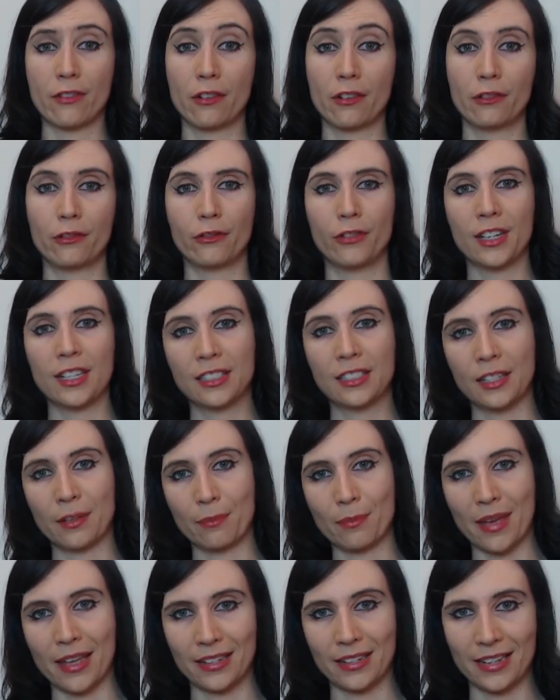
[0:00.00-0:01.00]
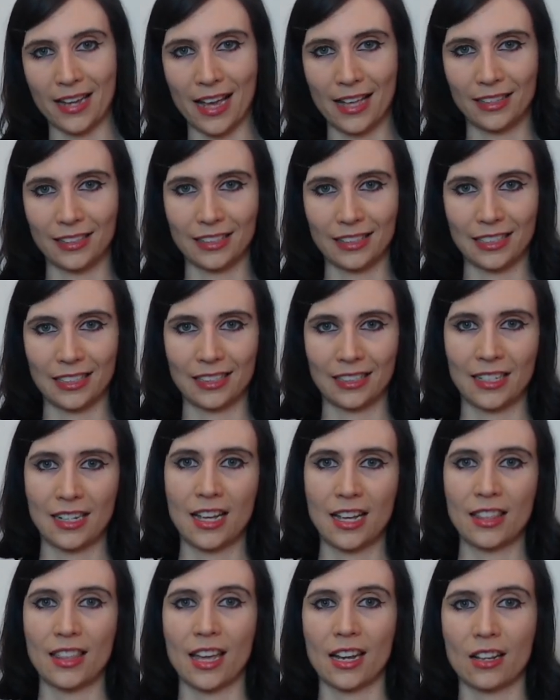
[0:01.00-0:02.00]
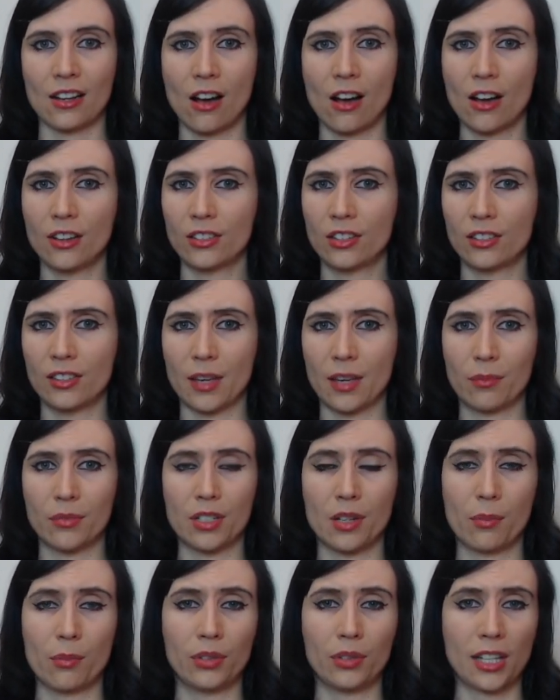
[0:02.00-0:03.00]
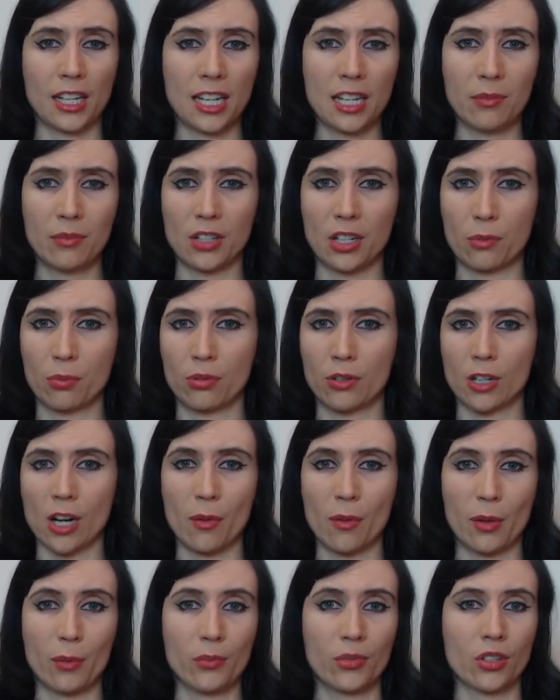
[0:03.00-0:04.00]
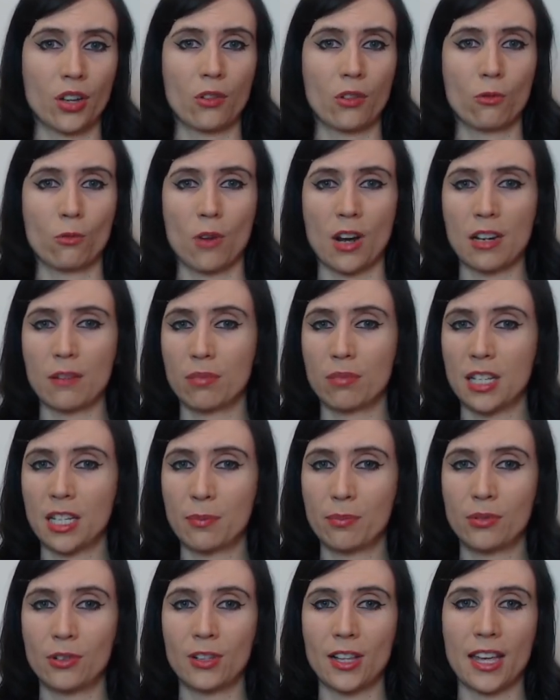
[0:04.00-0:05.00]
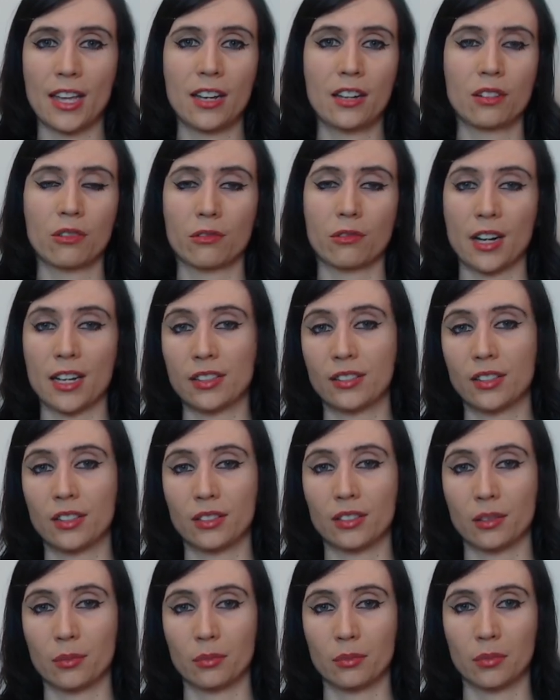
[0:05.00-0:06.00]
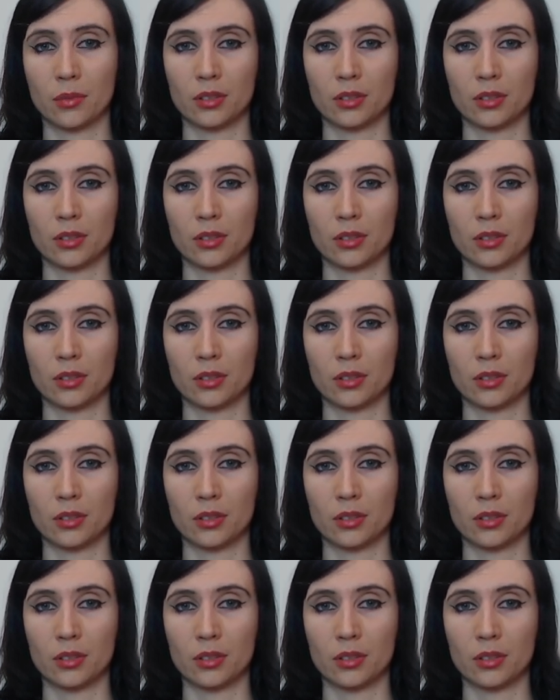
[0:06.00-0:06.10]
a victim mentality that causes them to blame their problems on white people and racism.